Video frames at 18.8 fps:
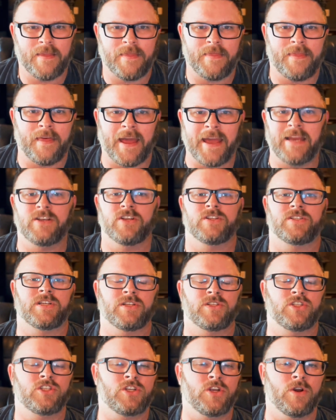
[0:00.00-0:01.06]
they just
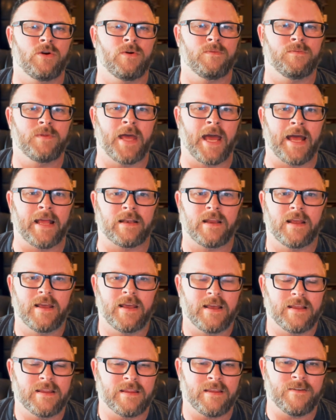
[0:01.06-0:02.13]
assume that
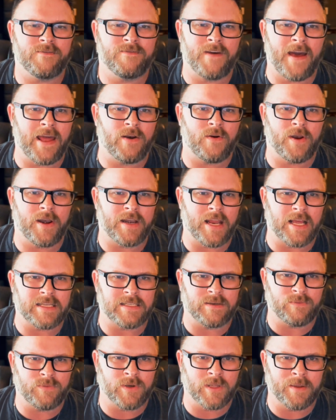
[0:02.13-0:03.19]
the veteran
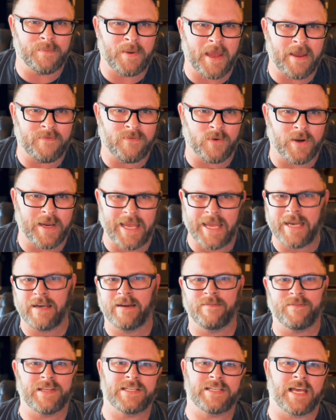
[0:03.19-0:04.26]
doesn't really pay for any
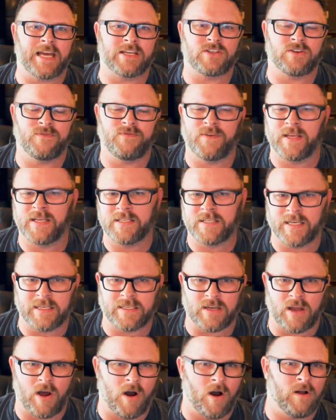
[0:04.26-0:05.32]
of these extra fees and
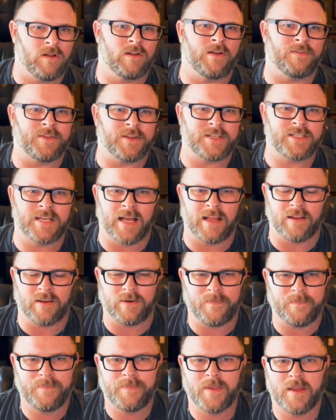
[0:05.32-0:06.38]
it's all on the seller.
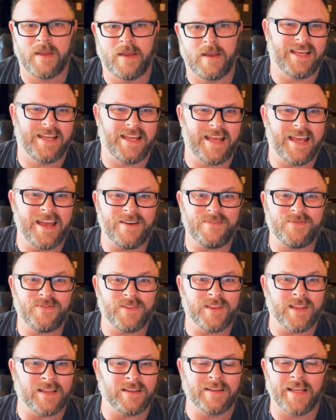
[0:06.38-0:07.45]
If
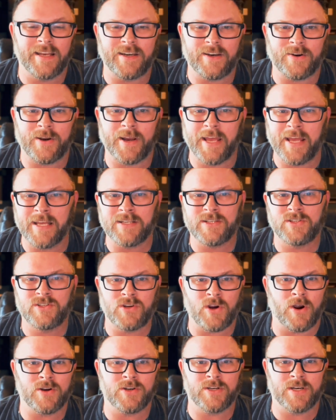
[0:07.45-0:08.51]
the lender is
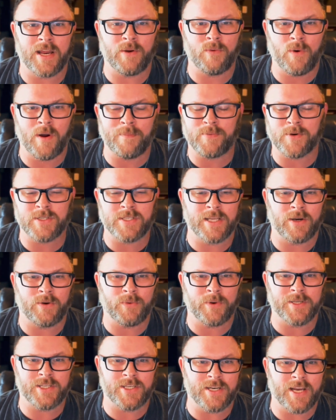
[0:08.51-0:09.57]
charging a 1%
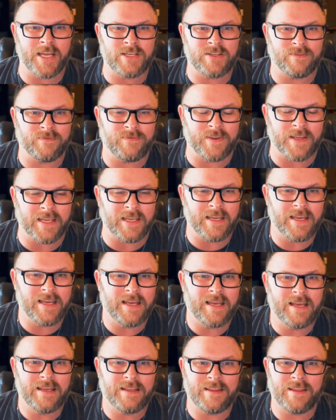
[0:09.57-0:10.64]
origination fee,
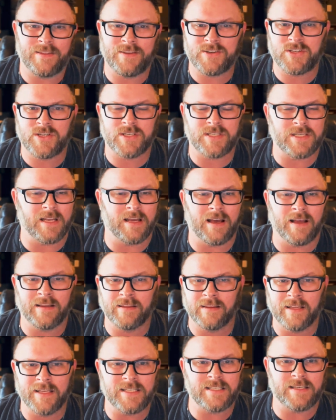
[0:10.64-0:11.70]
then there's just a
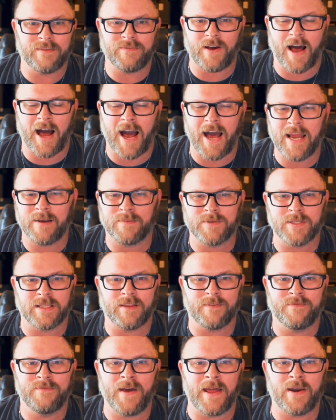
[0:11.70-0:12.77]
list of items that
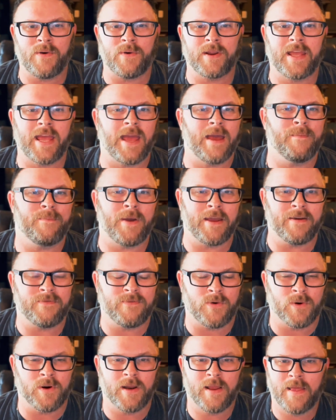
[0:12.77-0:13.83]
the veteran can't pay
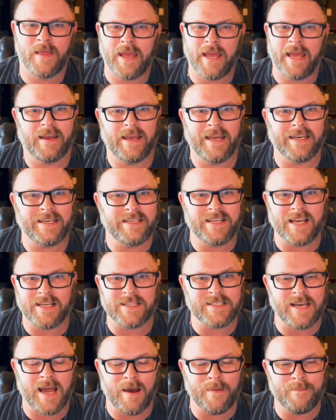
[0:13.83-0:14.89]
for. It
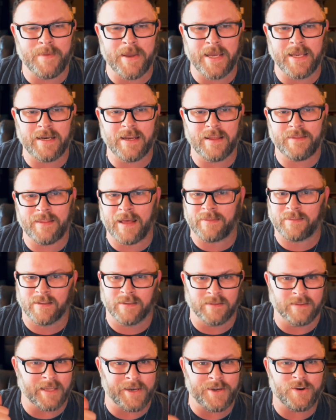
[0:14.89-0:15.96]
does not mean that the
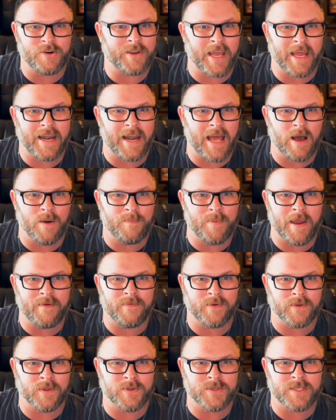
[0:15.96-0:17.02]
lender can't help pay
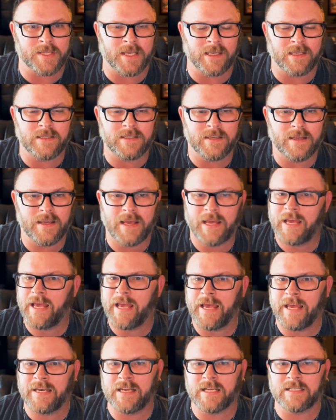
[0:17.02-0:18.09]
for those things.
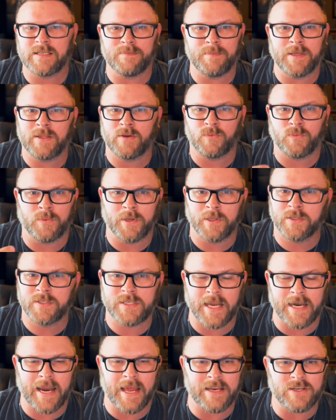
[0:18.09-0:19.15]
It doesn't mean the real
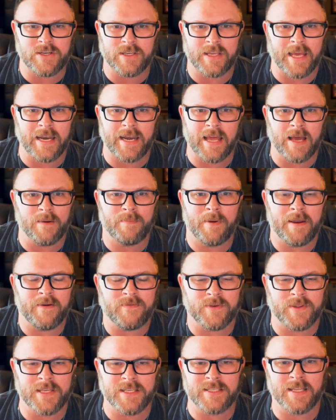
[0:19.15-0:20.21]
estate agent can't help pay
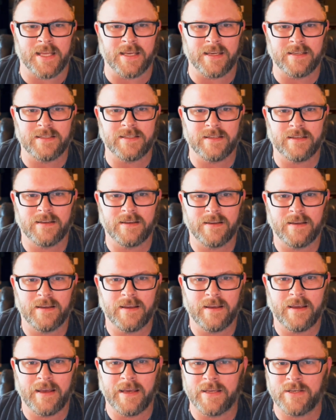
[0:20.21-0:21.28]
for these things.
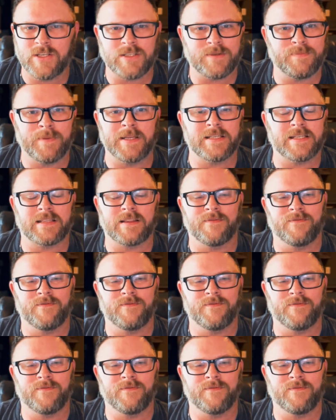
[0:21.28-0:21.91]
It just means that the